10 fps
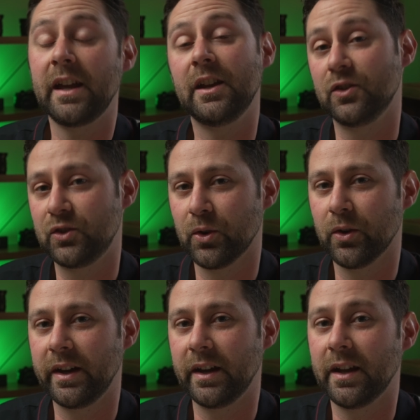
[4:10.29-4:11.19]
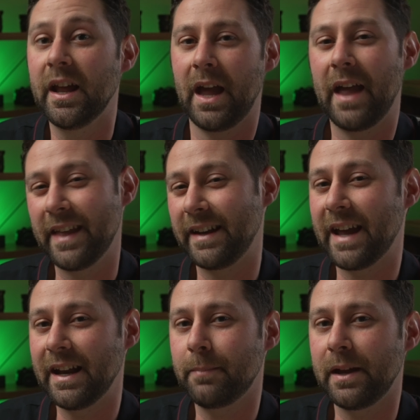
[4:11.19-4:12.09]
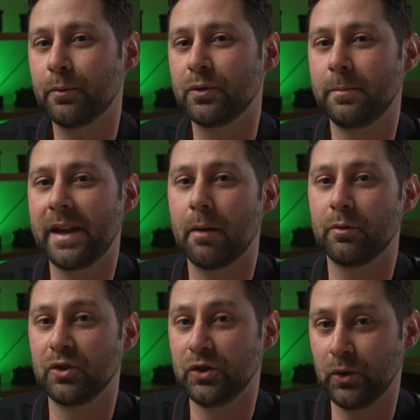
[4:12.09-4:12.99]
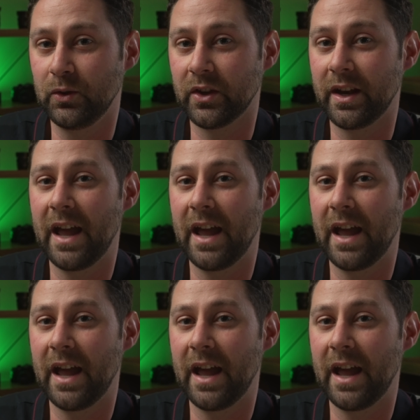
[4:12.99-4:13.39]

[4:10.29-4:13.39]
insuring it, and then getting people to be able to use it